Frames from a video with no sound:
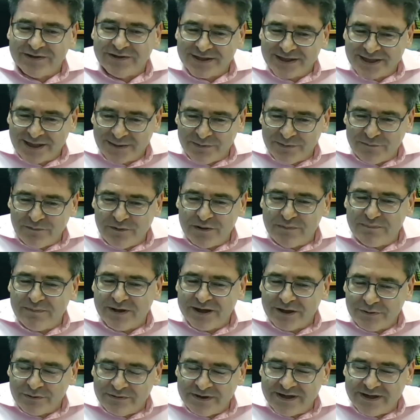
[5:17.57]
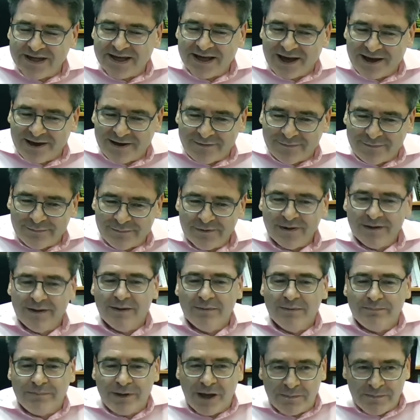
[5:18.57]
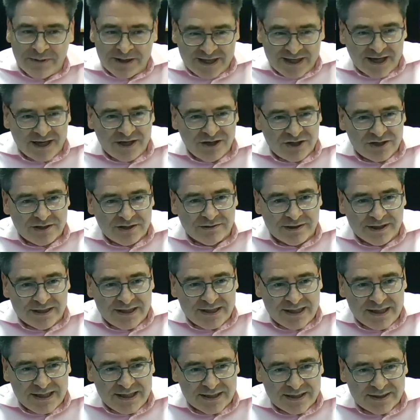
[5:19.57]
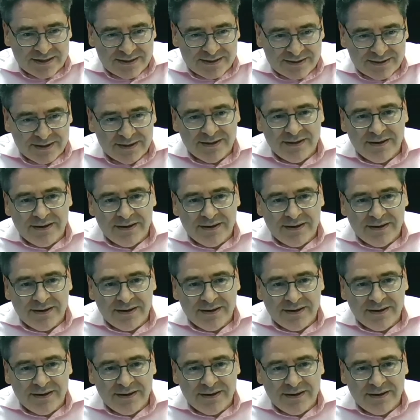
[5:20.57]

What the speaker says: Some of you may already have publication ideas,